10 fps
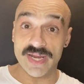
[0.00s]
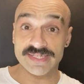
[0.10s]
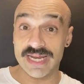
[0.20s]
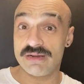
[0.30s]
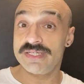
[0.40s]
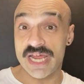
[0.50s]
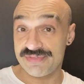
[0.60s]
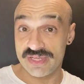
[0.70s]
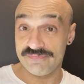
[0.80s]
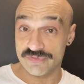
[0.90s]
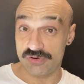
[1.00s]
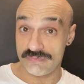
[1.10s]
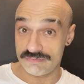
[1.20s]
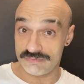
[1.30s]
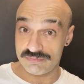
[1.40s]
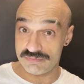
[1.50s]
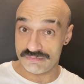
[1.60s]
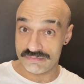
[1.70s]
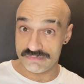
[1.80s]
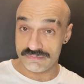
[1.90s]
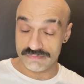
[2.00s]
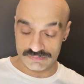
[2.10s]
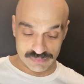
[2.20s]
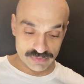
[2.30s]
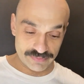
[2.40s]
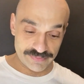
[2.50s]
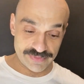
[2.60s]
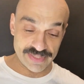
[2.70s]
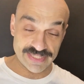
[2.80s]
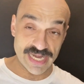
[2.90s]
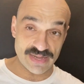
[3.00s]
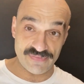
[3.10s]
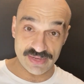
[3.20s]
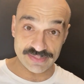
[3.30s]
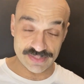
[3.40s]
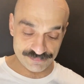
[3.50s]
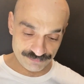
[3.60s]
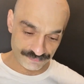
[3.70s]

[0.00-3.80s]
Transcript: down nothing from the side effects.